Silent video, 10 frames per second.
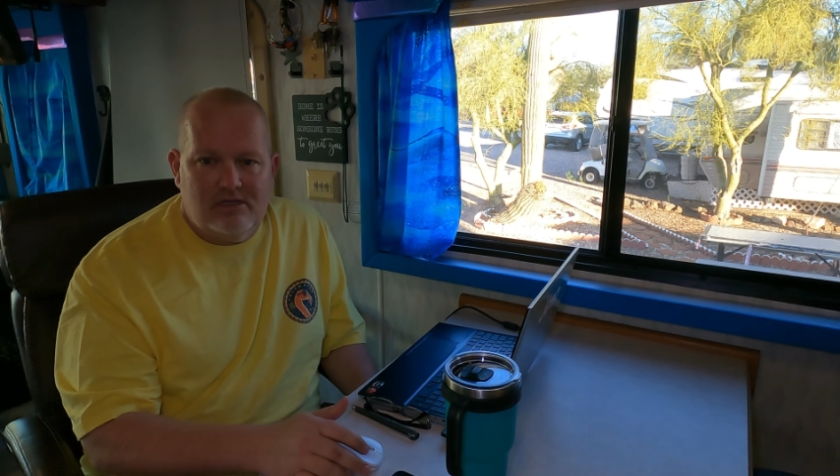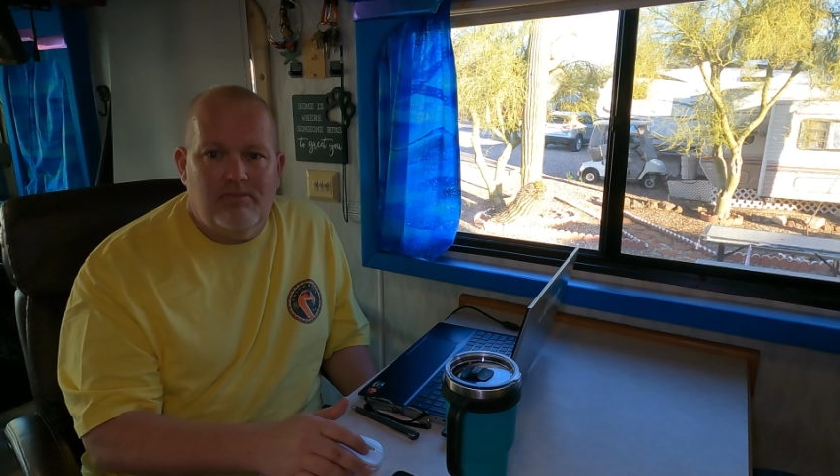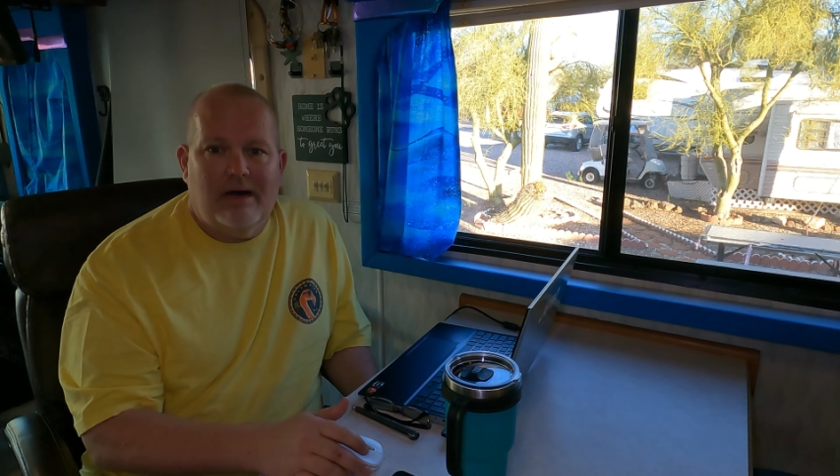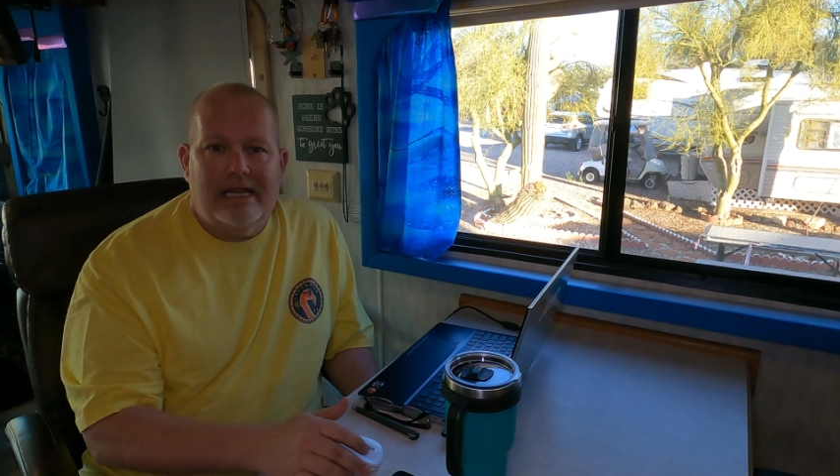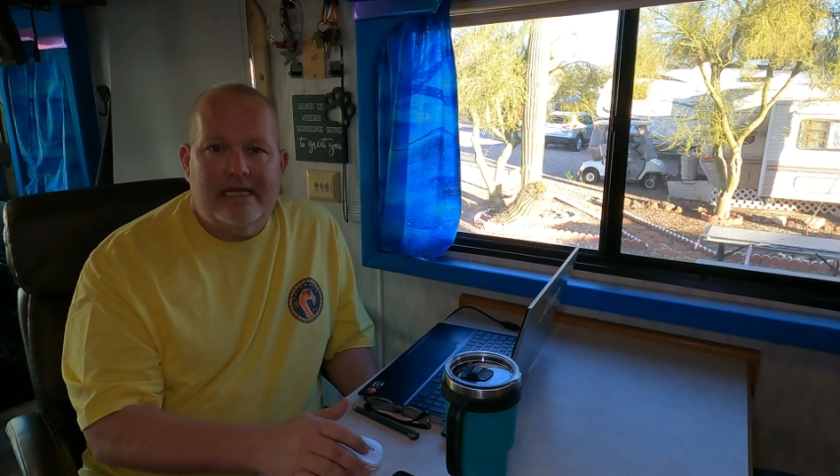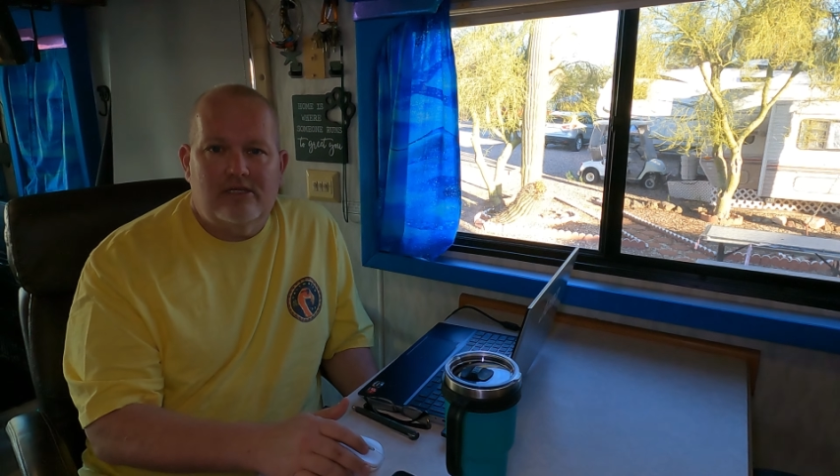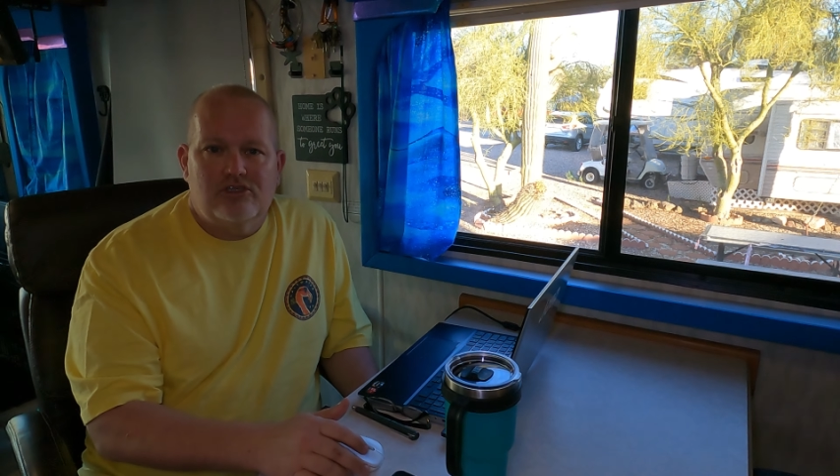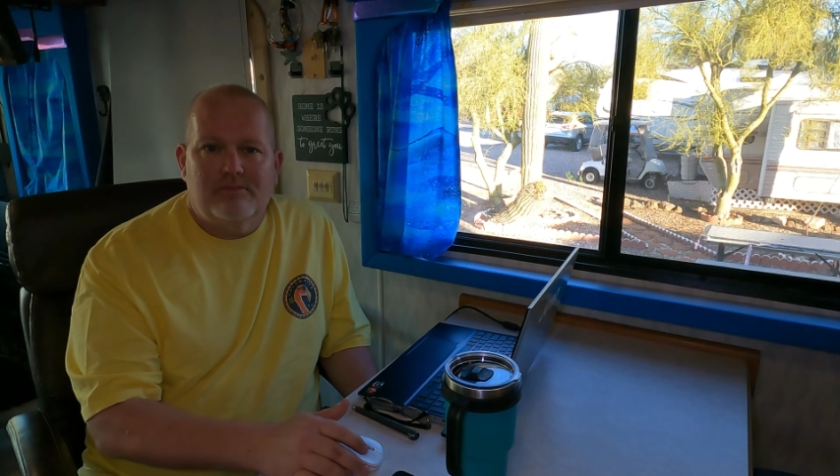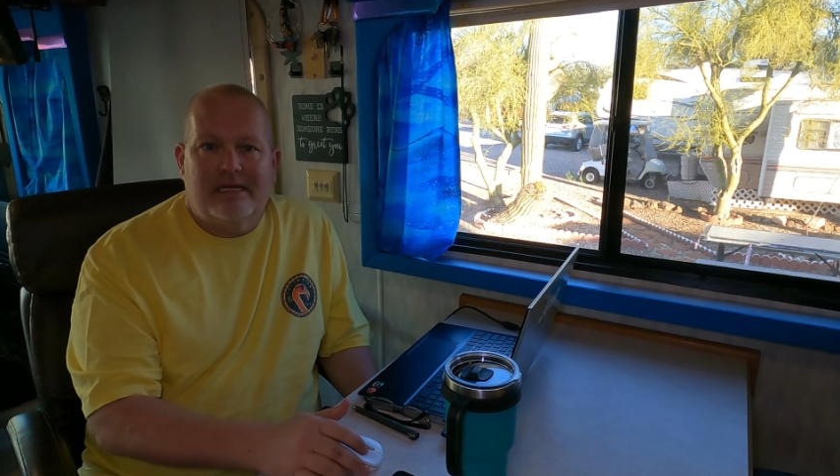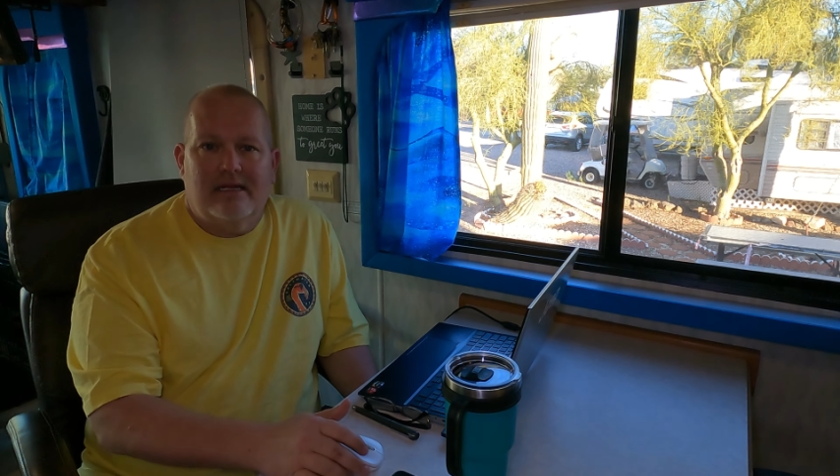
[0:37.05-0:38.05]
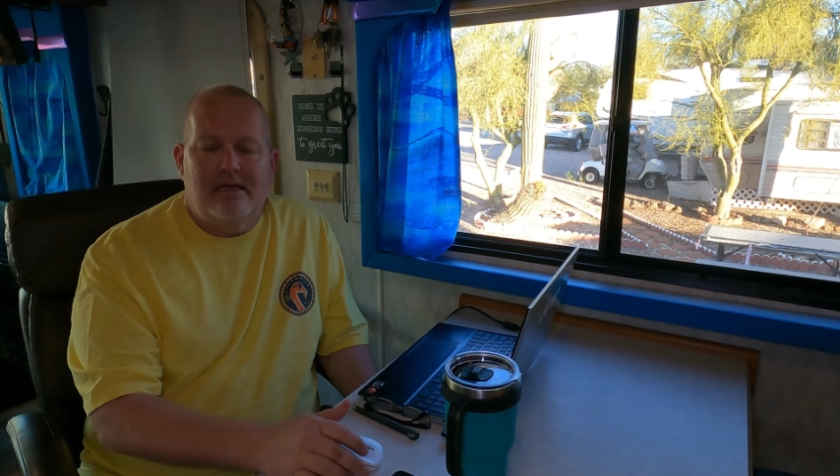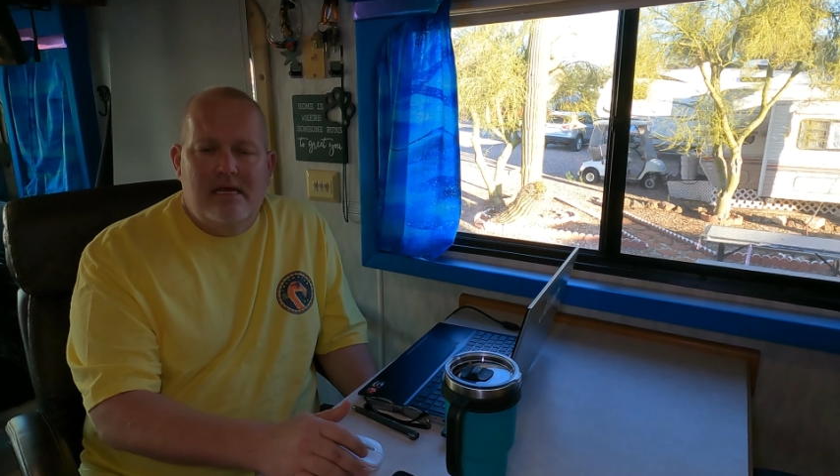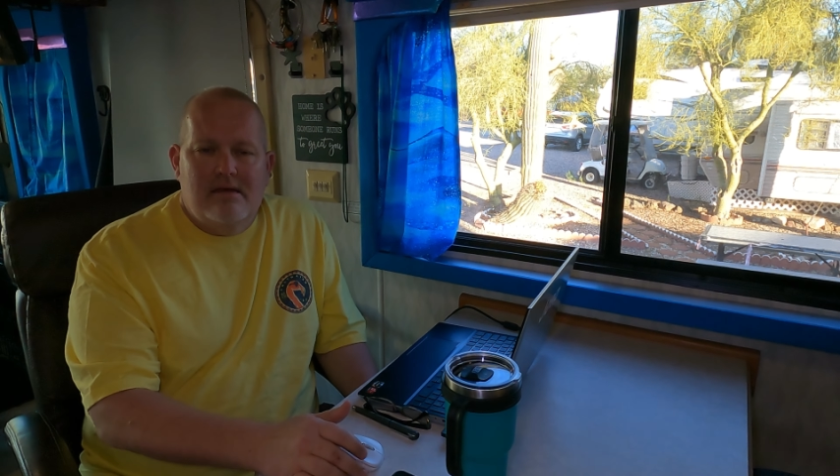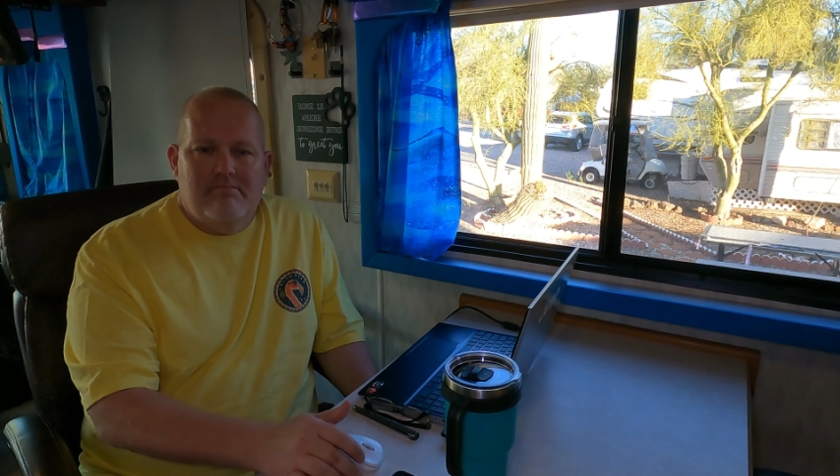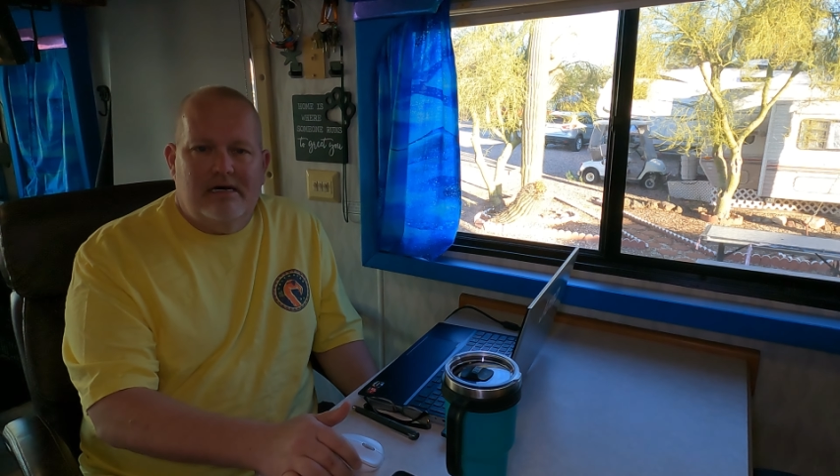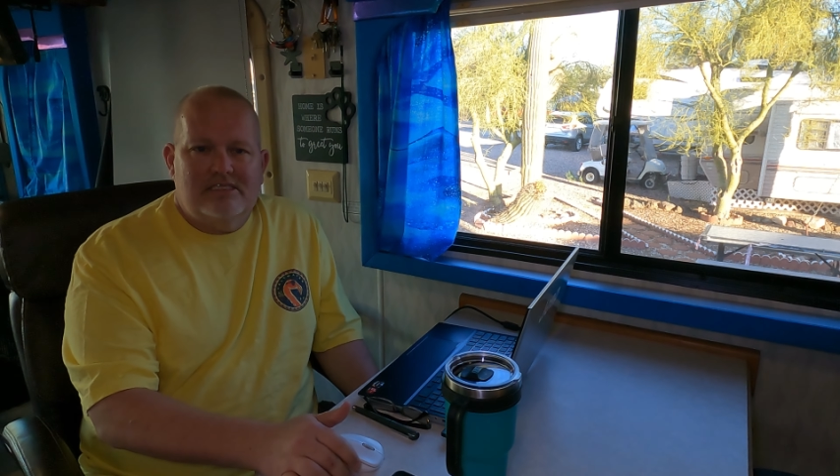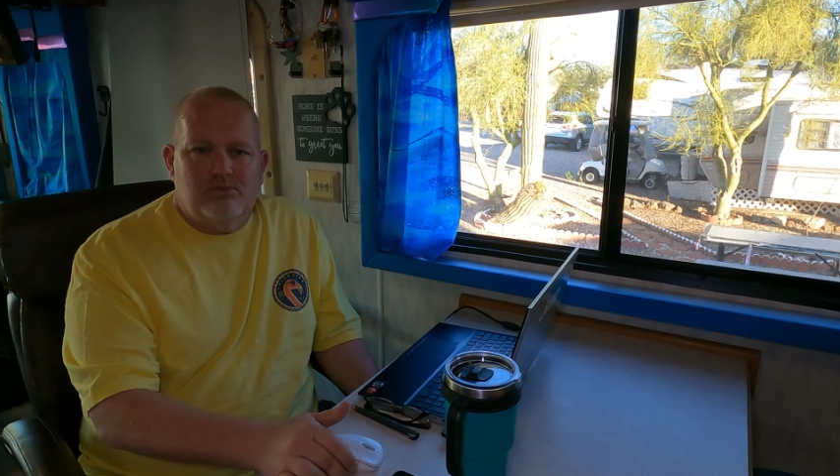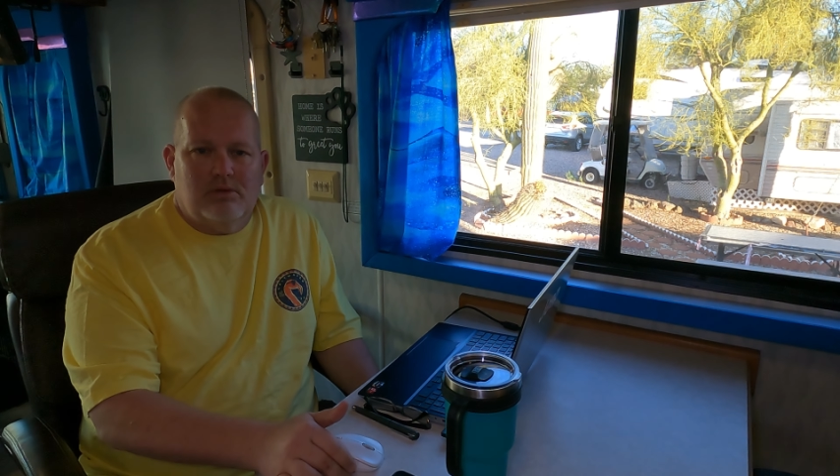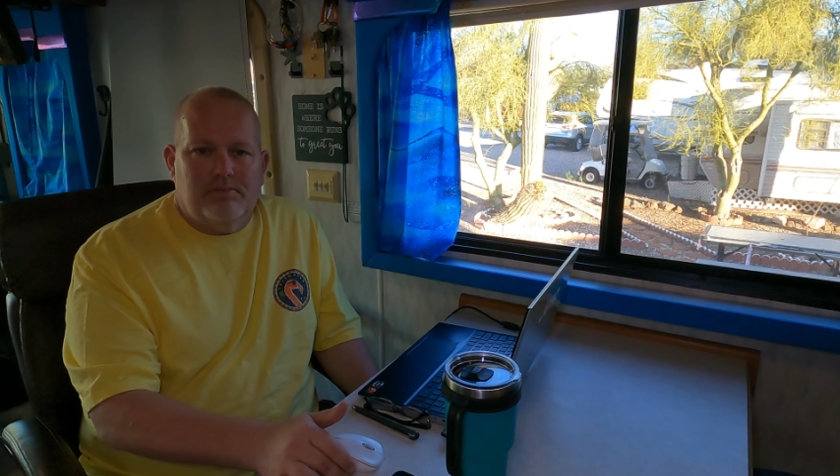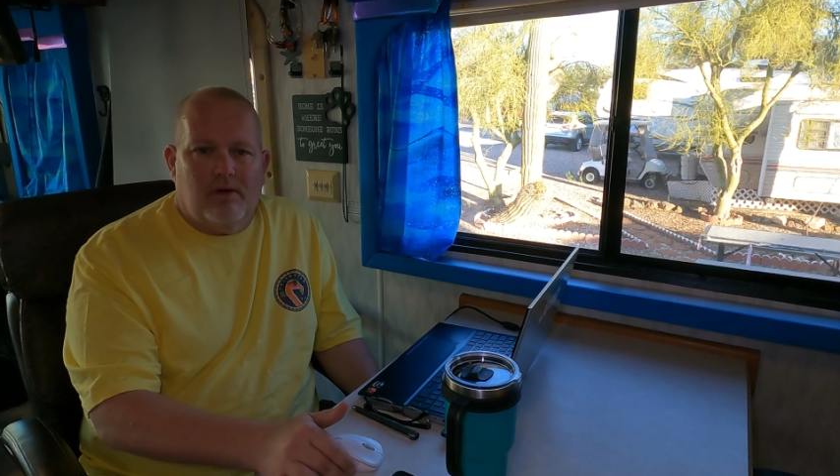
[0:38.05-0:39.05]
Nobody should be messing
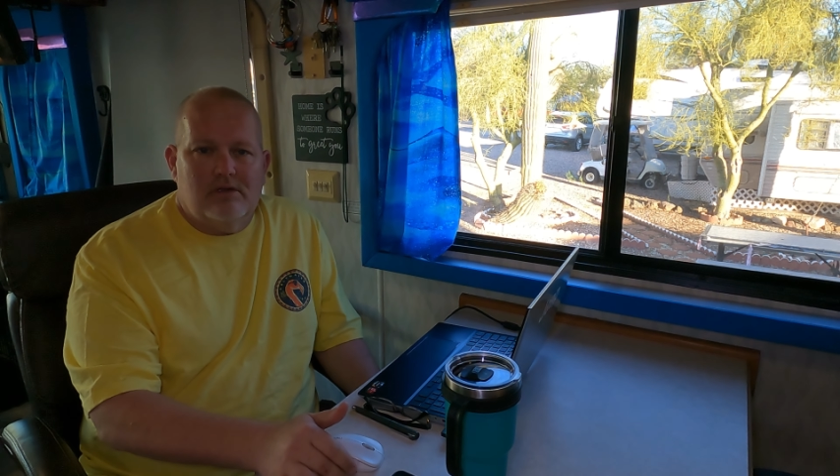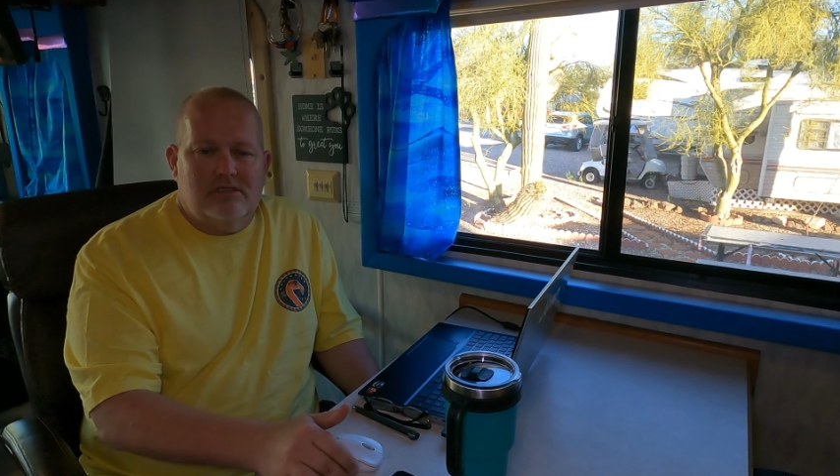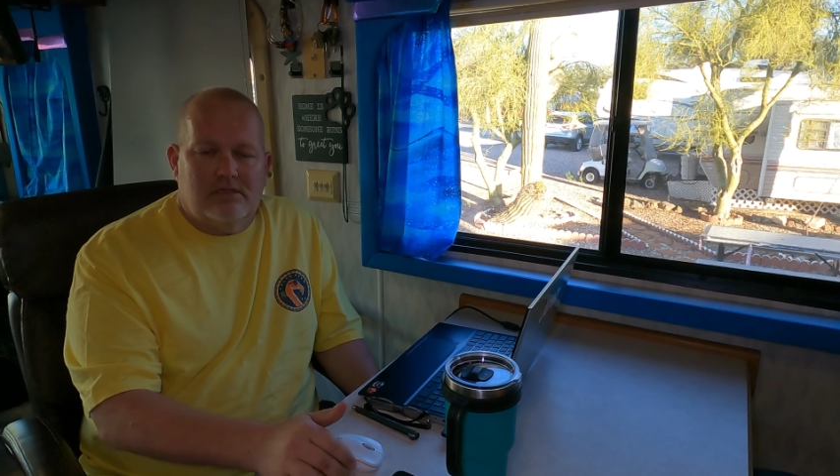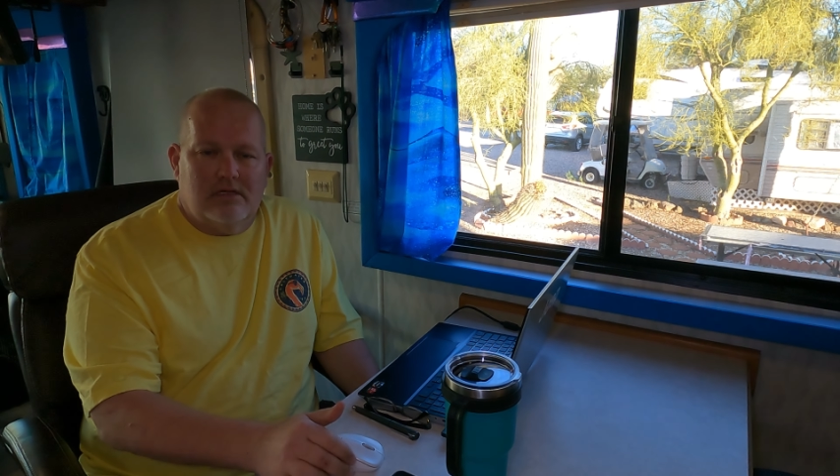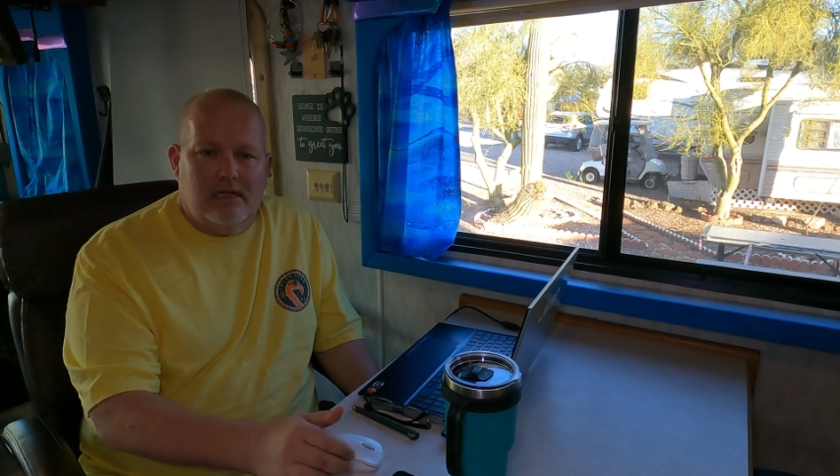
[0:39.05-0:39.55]
with parts of the